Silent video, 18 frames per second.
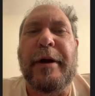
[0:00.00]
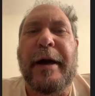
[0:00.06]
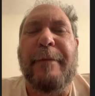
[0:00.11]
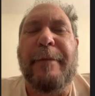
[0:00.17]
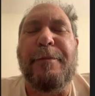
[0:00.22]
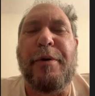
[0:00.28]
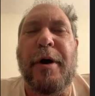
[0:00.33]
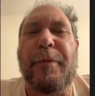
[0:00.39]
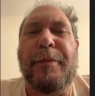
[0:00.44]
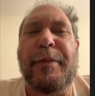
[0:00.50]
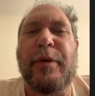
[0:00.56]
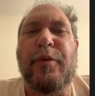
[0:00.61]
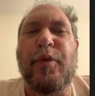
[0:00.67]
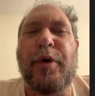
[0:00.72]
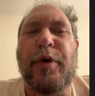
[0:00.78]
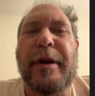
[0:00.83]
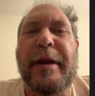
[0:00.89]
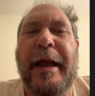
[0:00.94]
I probably
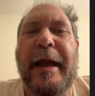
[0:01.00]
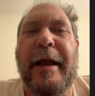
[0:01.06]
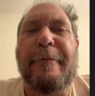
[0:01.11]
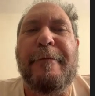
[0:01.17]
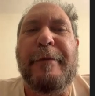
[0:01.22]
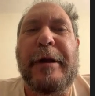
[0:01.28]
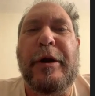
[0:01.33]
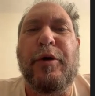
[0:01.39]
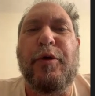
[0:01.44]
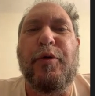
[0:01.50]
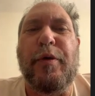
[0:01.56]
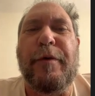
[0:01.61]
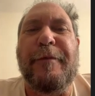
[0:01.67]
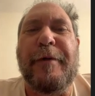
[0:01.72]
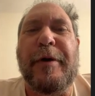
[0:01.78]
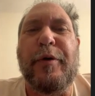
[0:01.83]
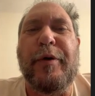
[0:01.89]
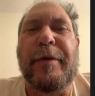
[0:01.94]
wouldn't have you
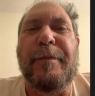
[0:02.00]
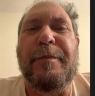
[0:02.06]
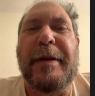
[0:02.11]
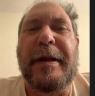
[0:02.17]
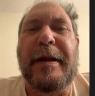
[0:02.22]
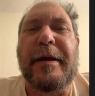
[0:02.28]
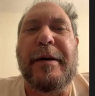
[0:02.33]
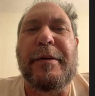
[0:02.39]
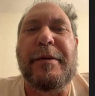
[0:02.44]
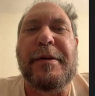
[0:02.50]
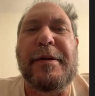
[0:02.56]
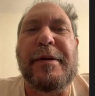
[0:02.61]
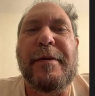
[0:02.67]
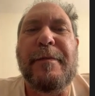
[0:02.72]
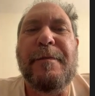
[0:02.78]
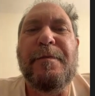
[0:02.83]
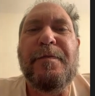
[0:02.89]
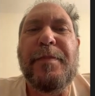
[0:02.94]
review it because